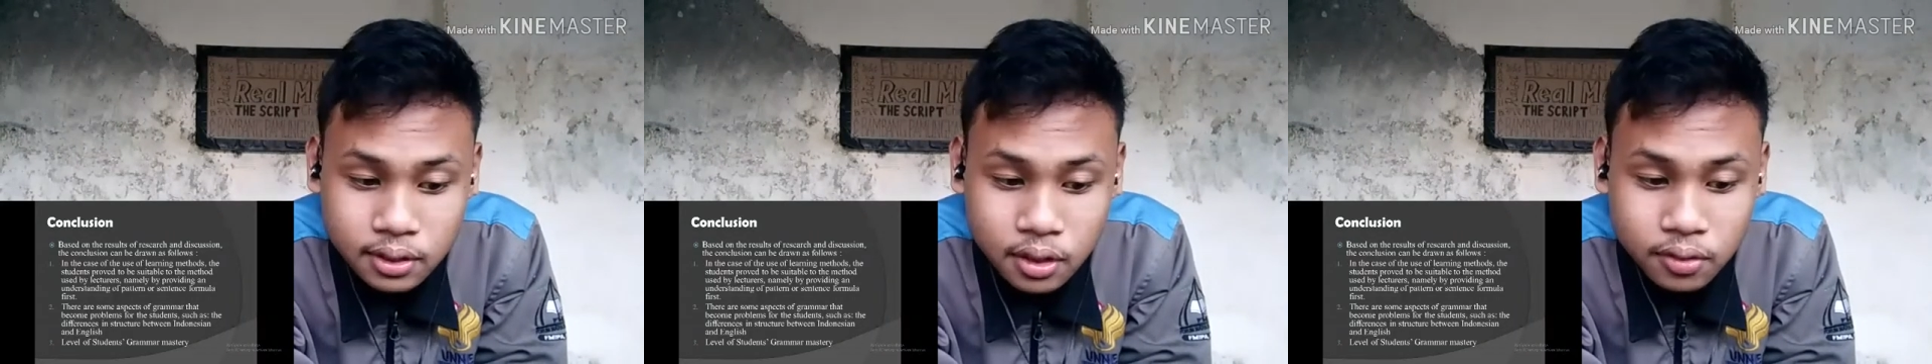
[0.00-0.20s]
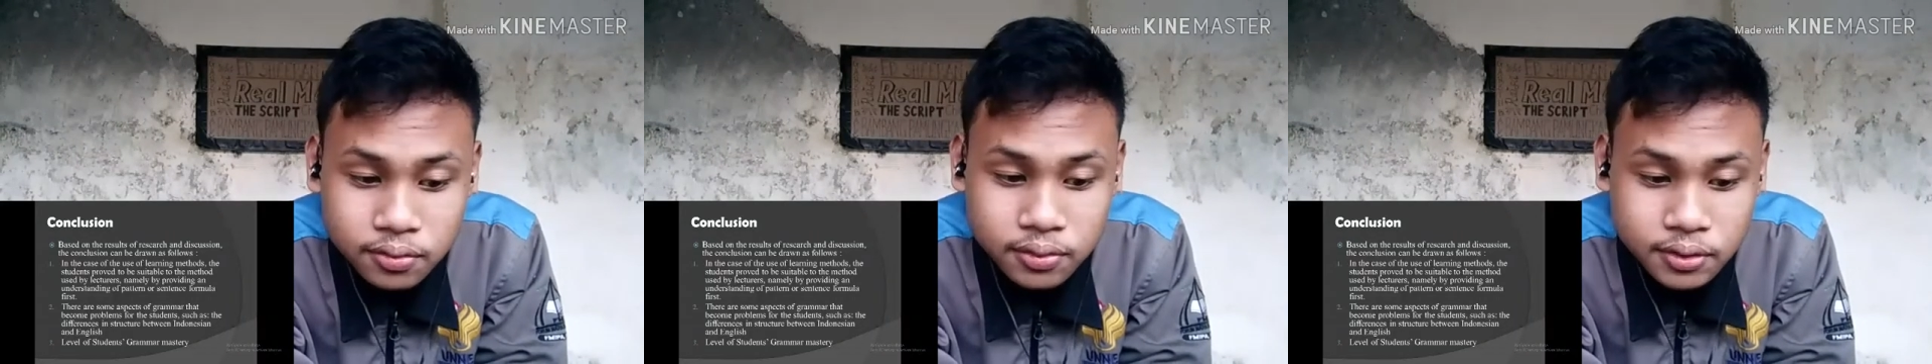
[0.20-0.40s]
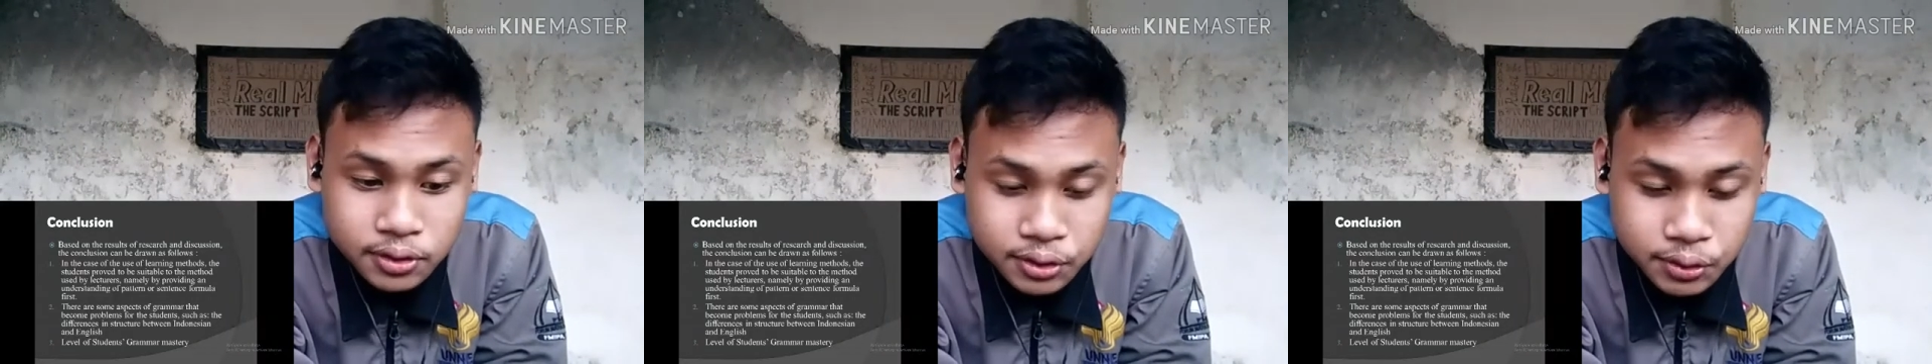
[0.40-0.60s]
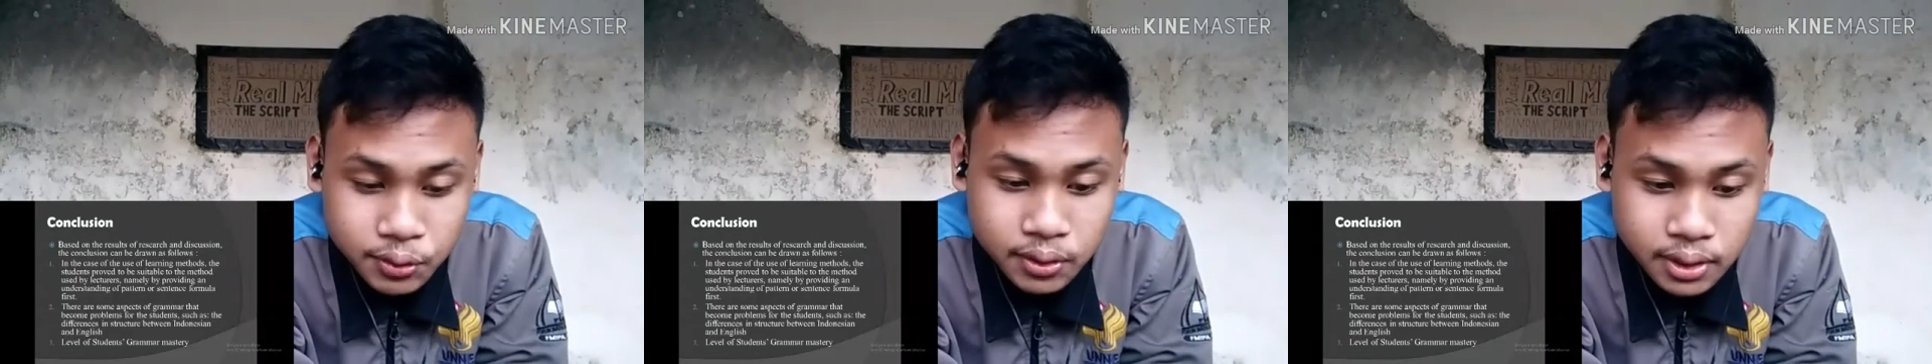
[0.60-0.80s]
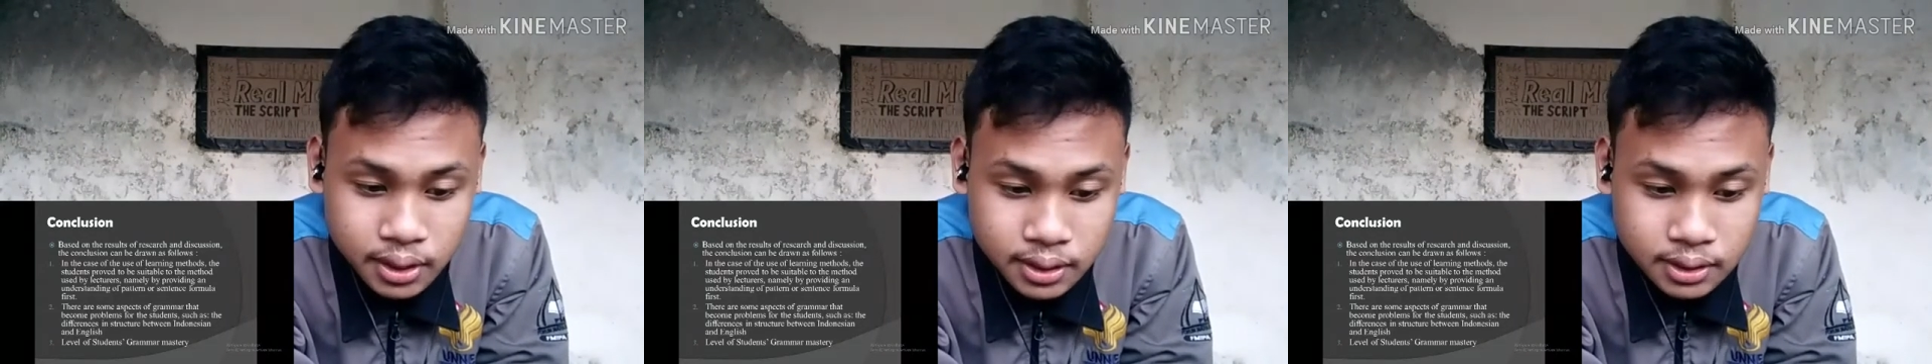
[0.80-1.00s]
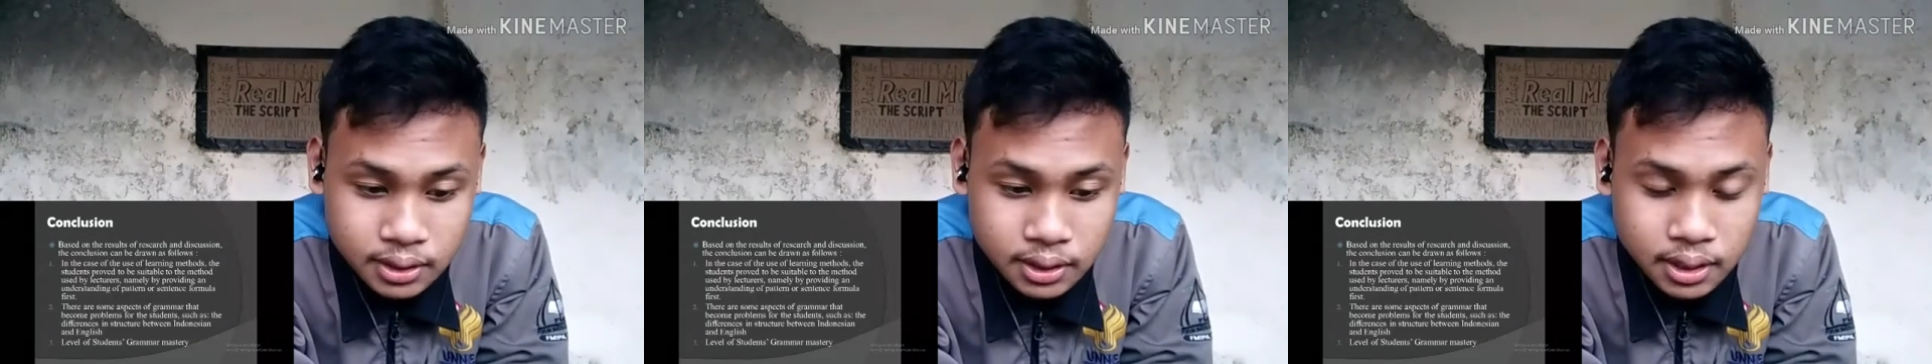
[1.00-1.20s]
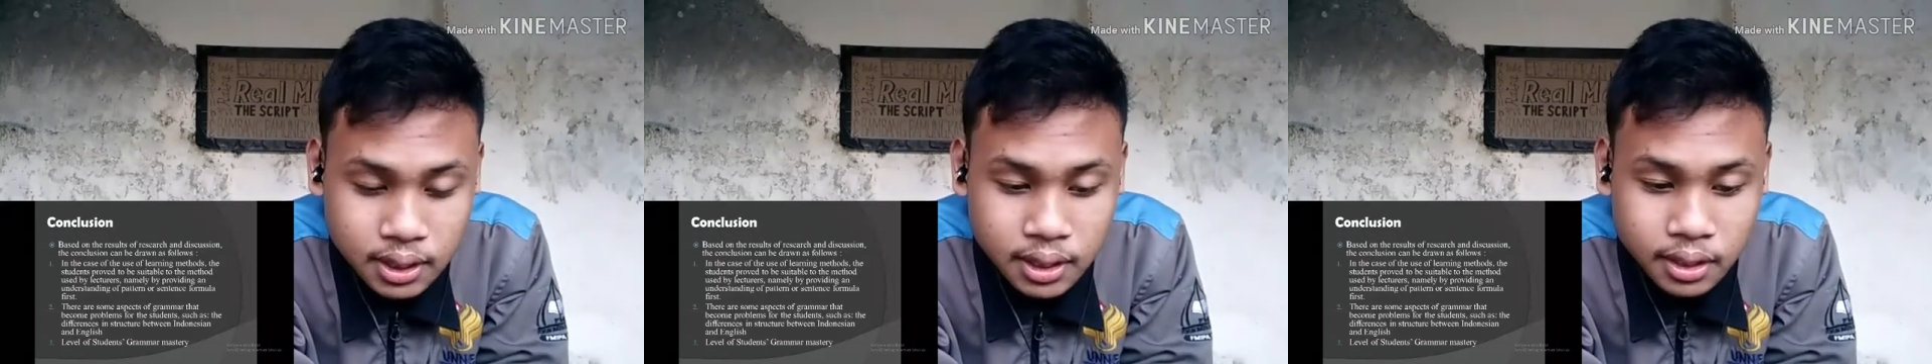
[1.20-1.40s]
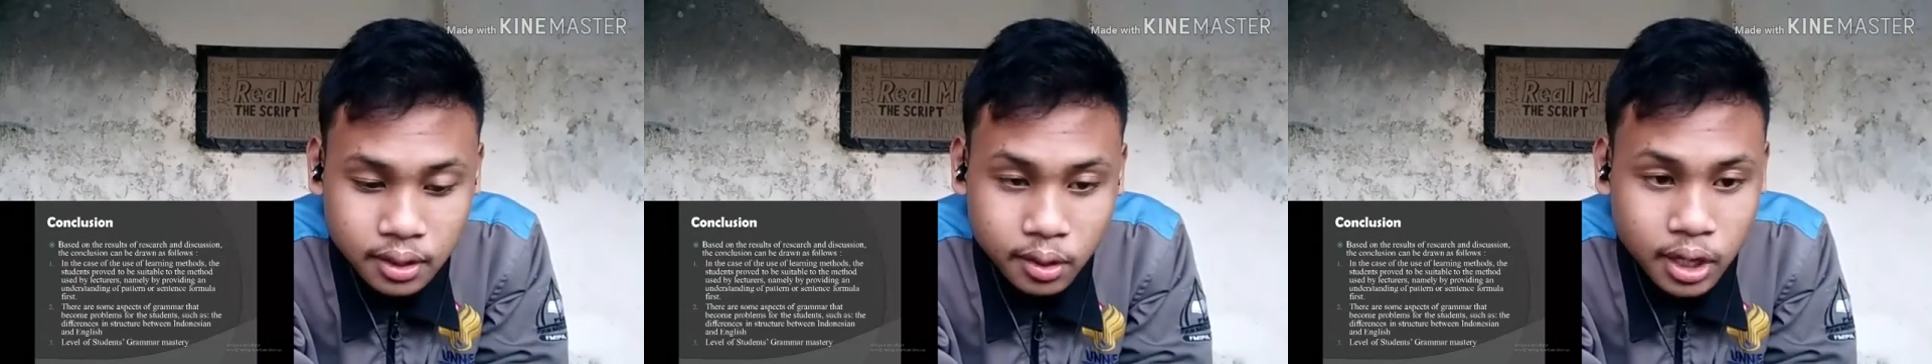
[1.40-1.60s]
of students'
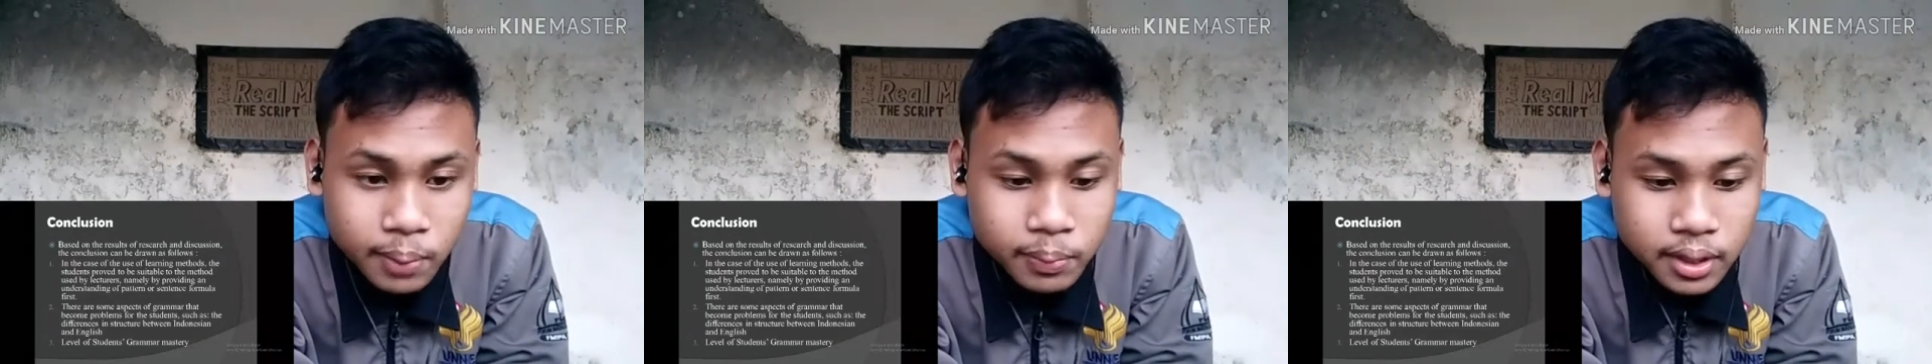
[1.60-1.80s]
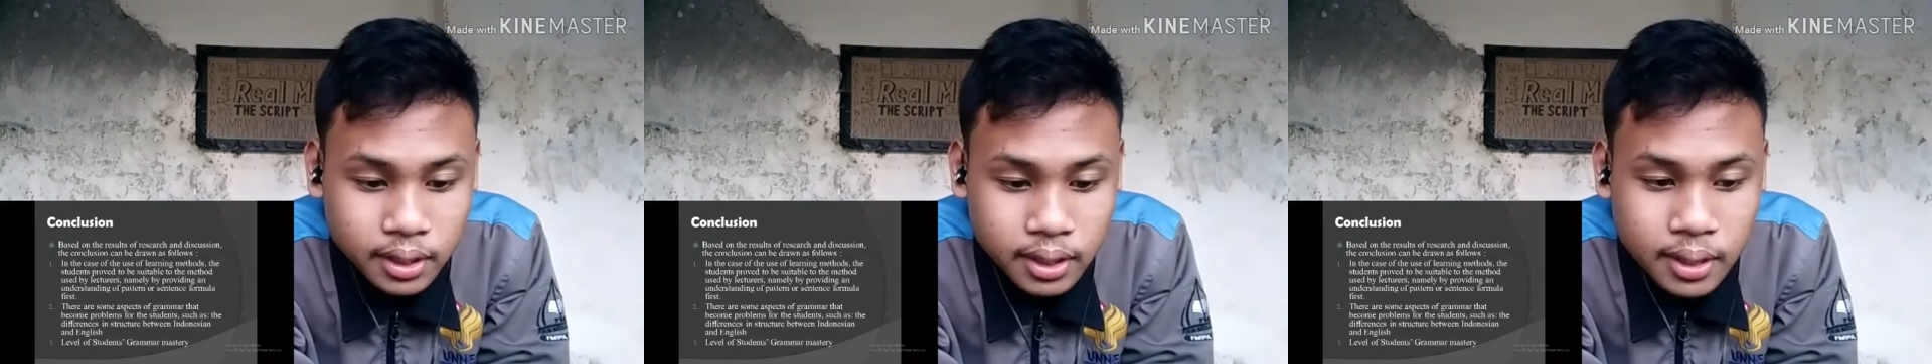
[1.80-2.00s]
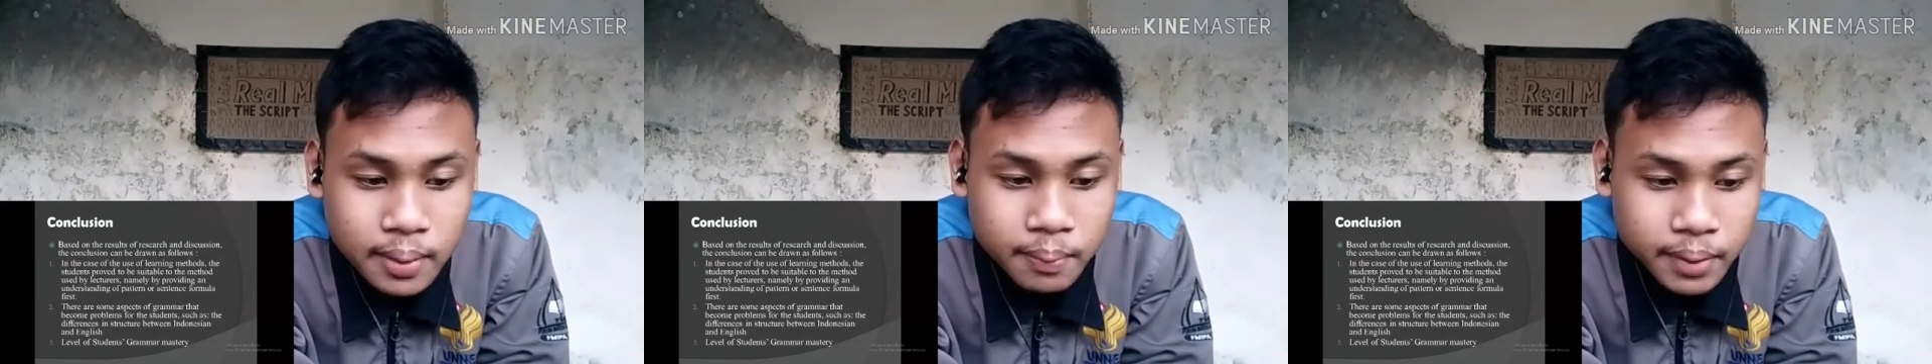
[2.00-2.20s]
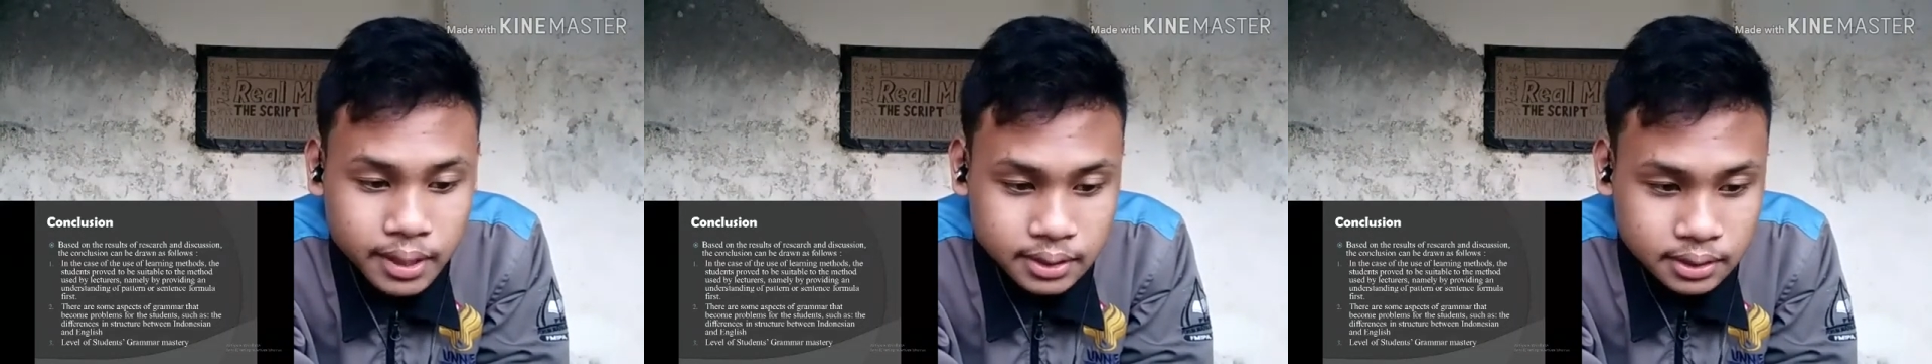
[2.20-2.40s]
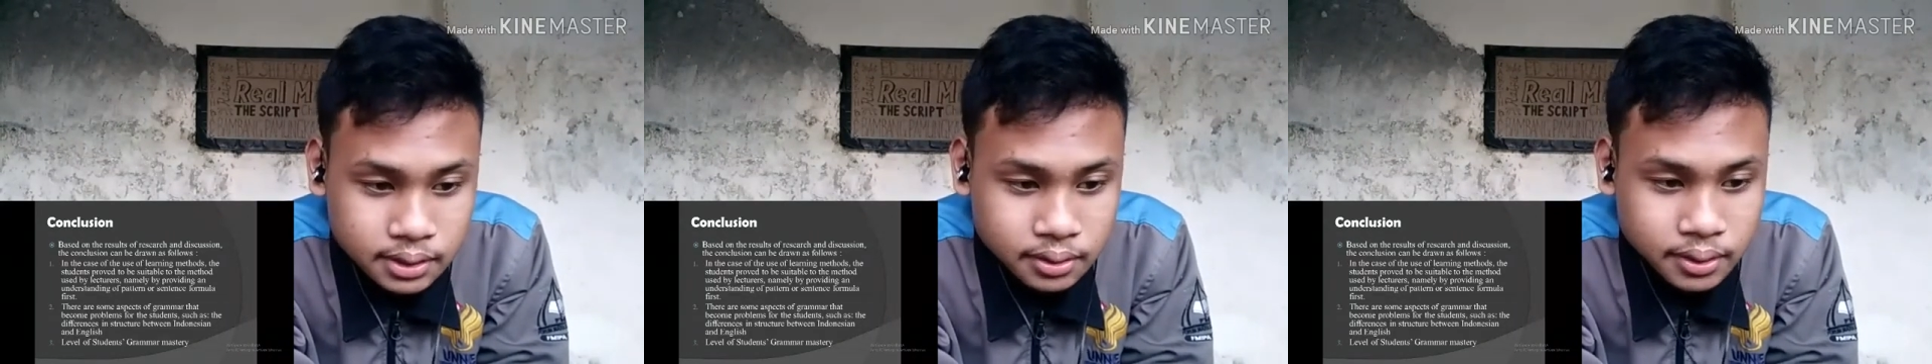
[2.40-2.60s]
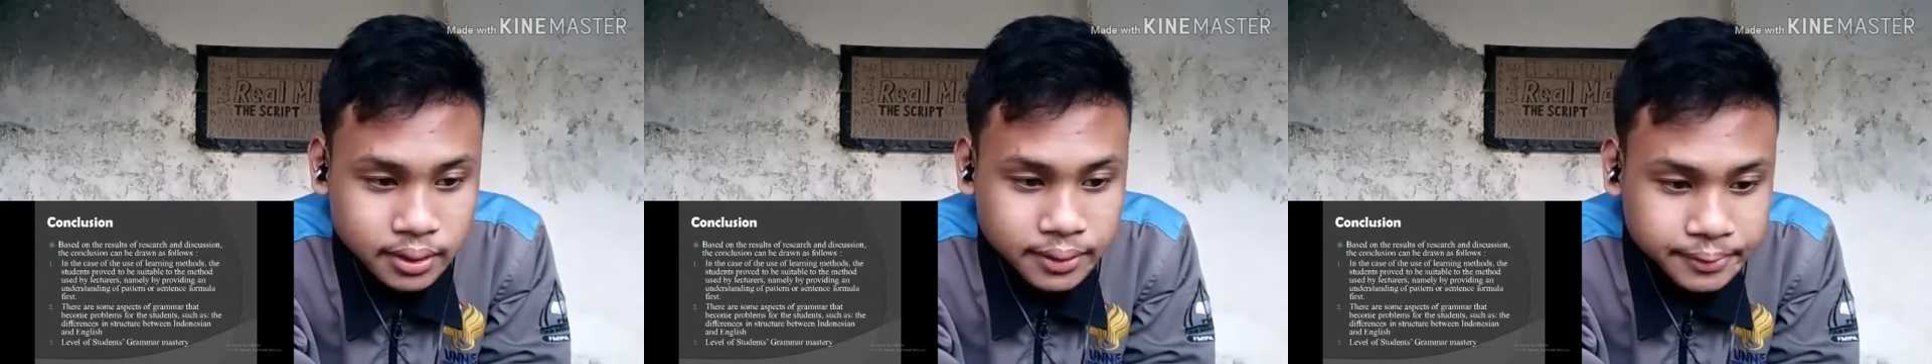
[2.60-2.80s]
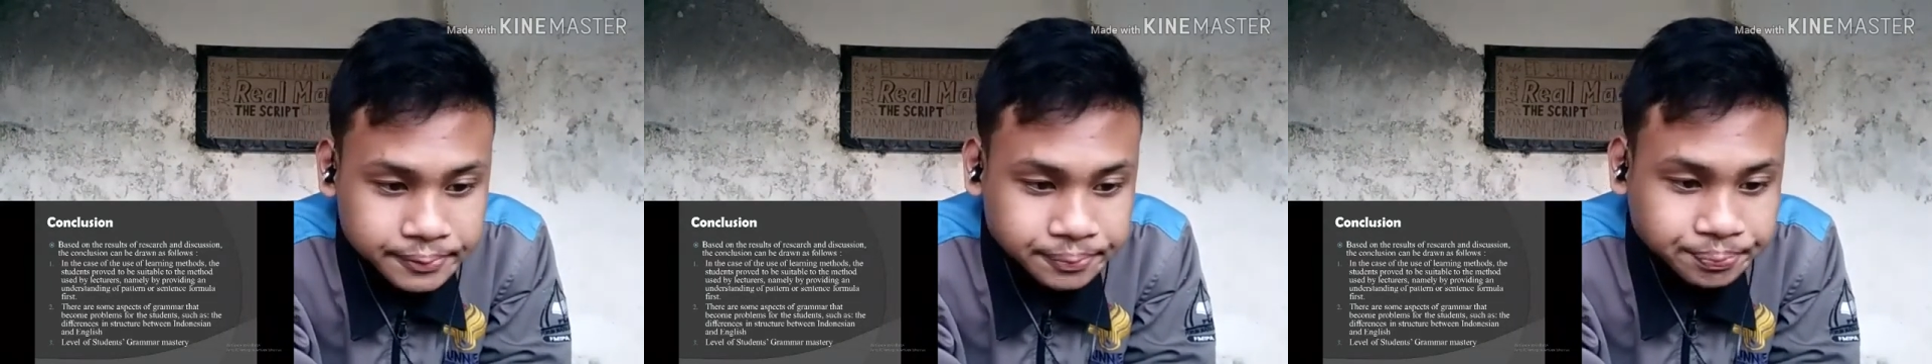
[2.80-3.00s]
grammar mastery.